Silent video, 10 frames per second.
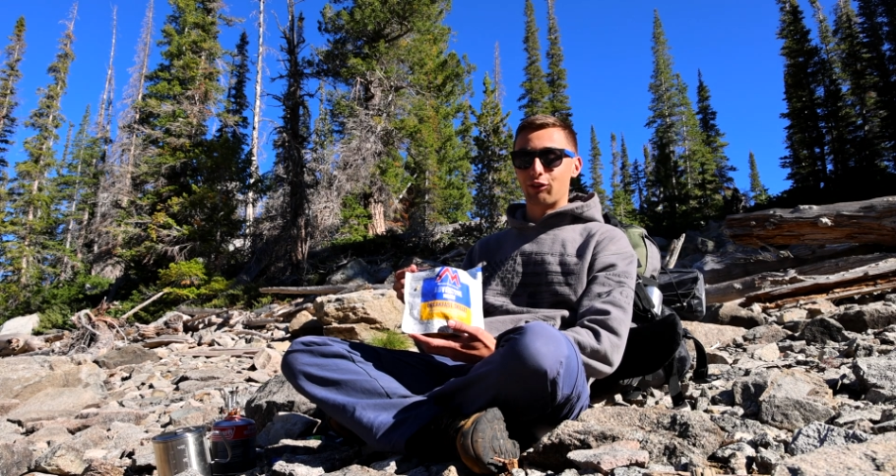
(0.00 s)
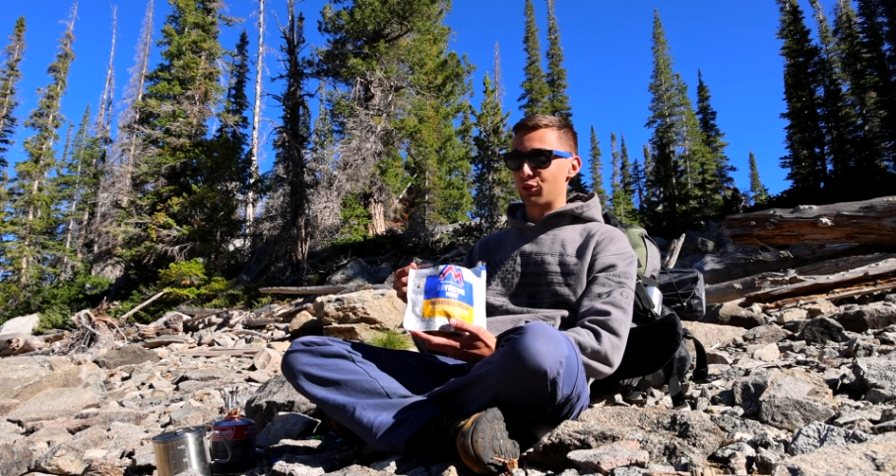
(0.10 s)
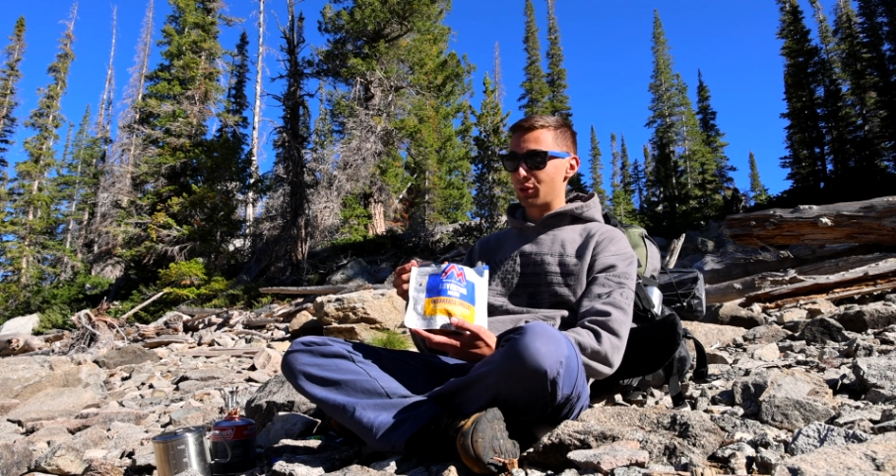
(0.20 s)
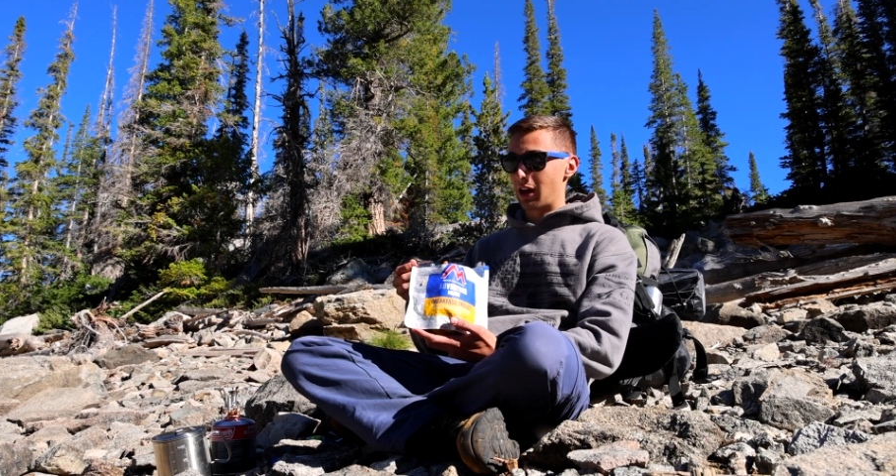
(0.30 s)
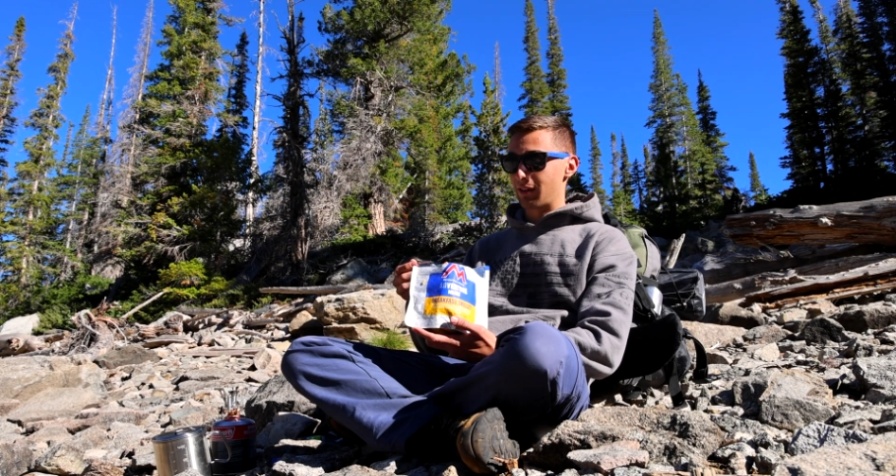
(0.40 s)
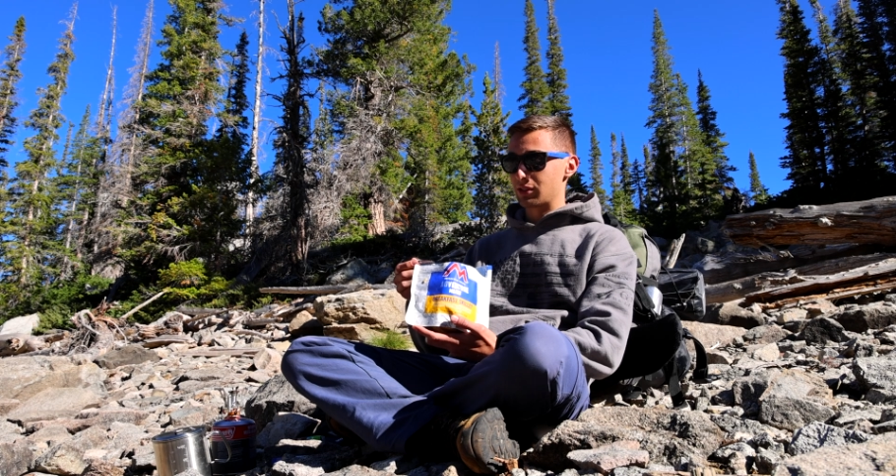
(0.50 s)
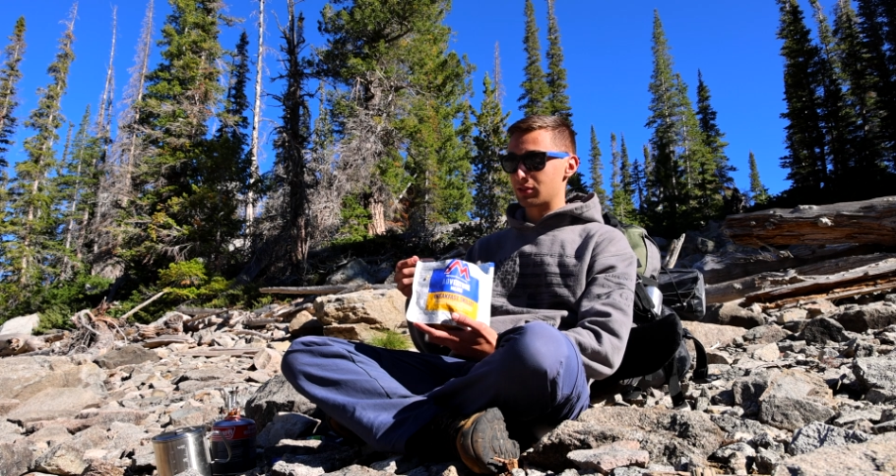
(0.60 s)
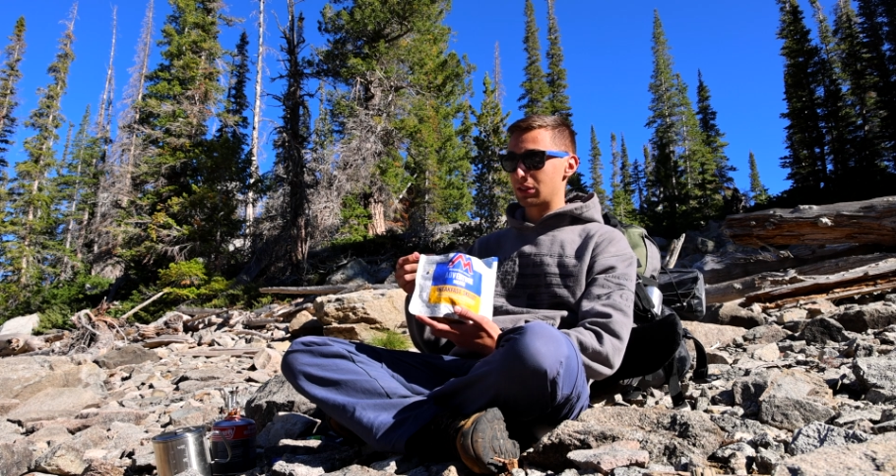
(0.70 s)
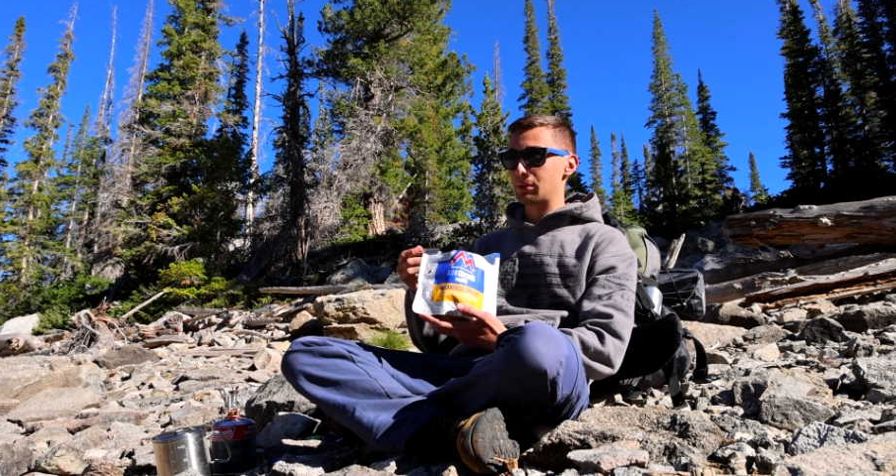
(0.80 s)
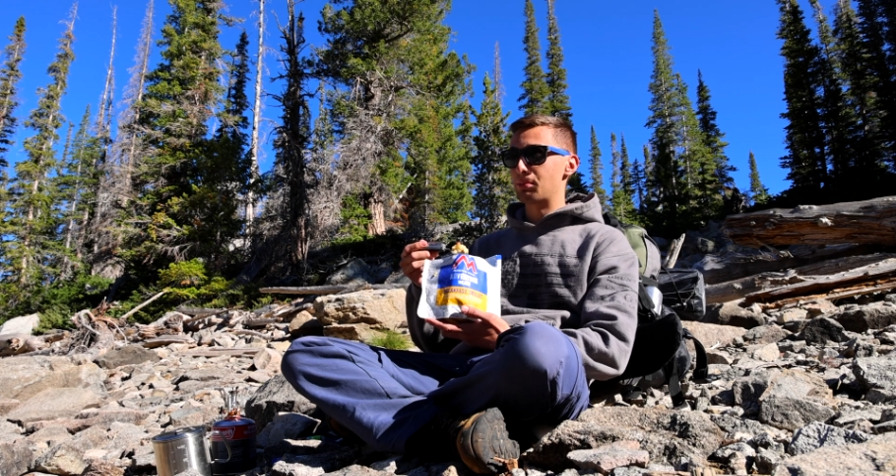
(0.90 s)
food,
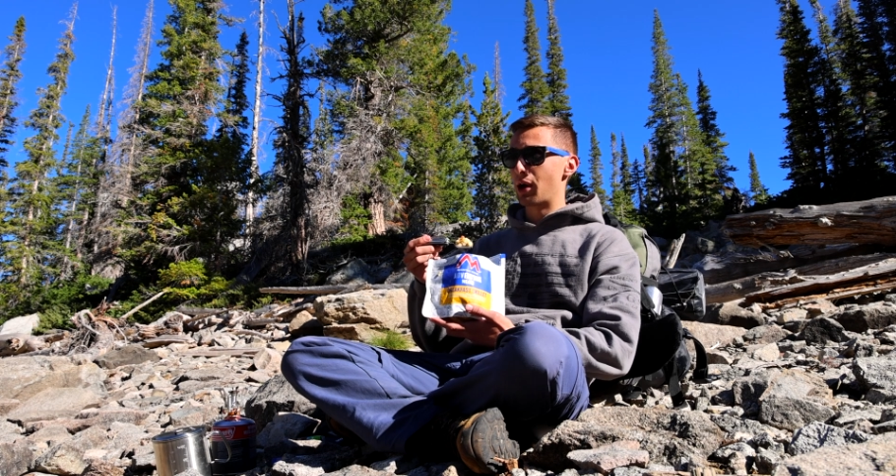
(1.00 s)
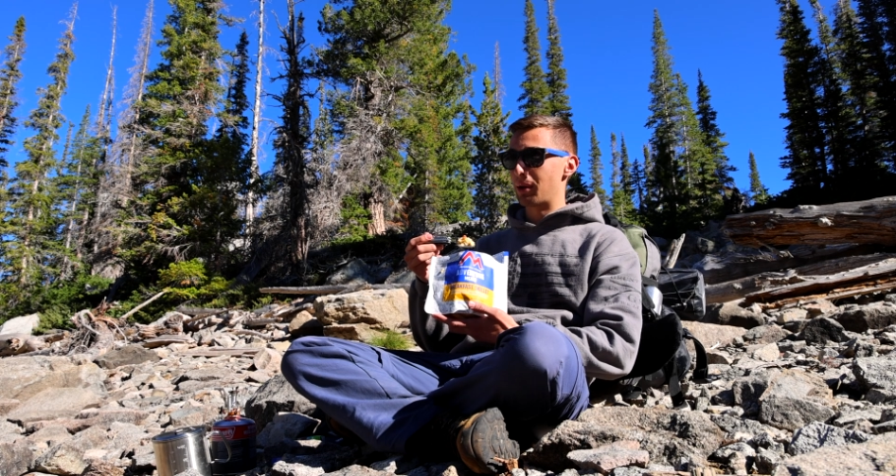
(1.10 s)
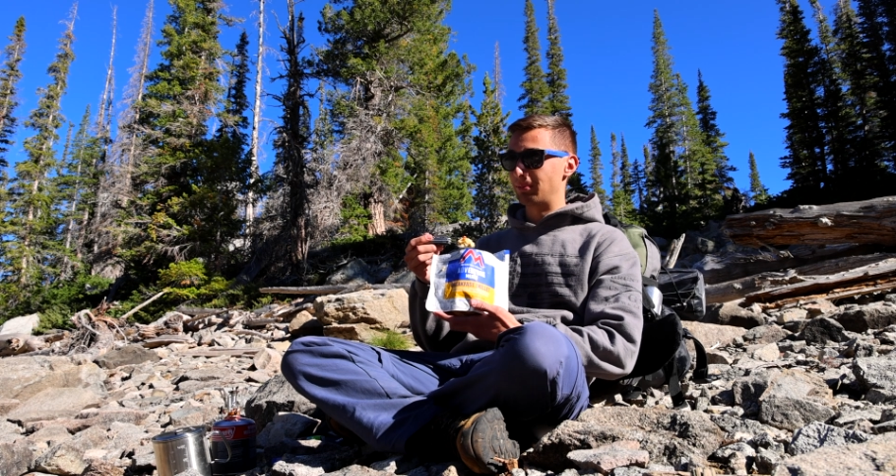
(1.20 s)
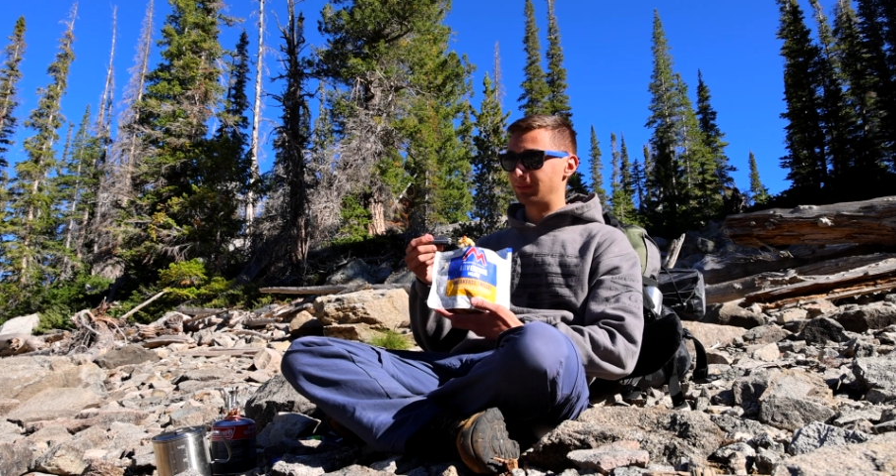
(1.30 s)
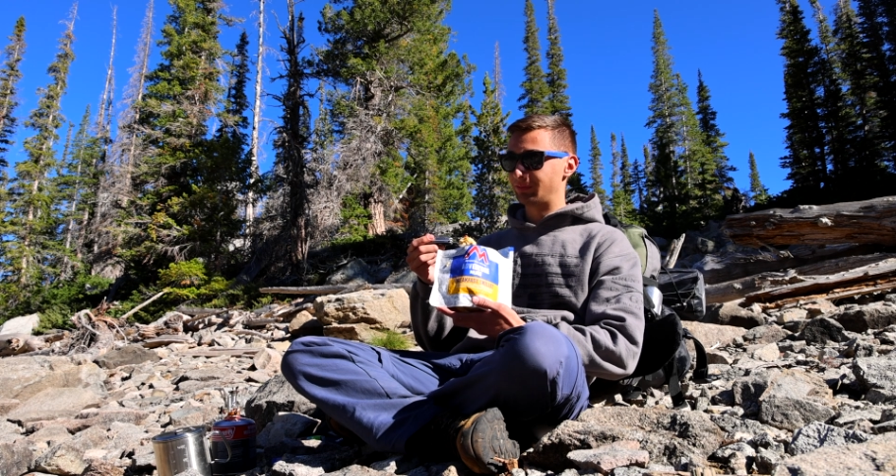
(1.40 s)
obviously, but